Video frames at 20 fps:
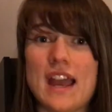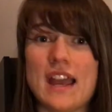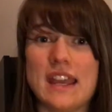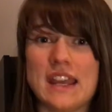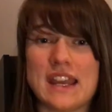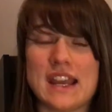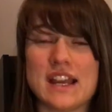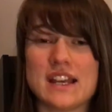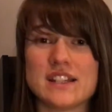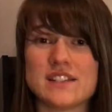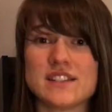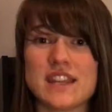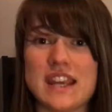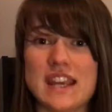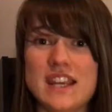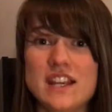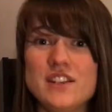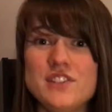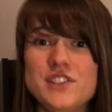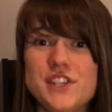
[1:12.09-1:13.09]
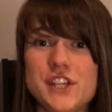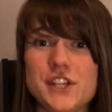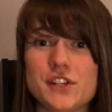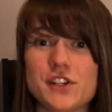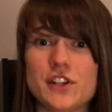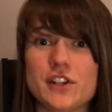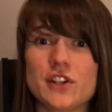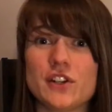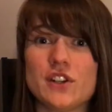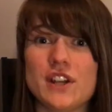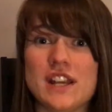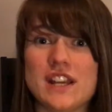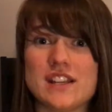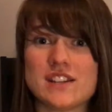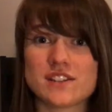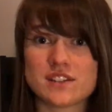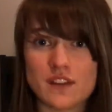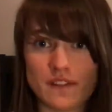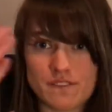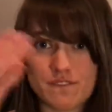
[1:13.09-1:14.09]
And anterior
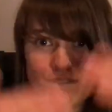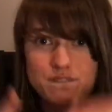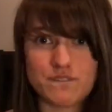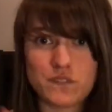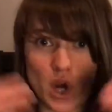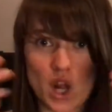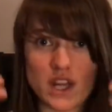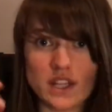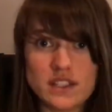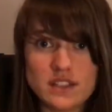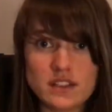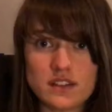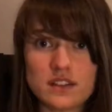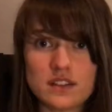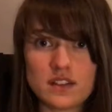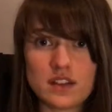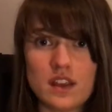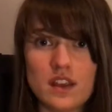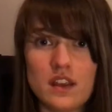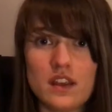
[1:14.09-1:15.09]
is front,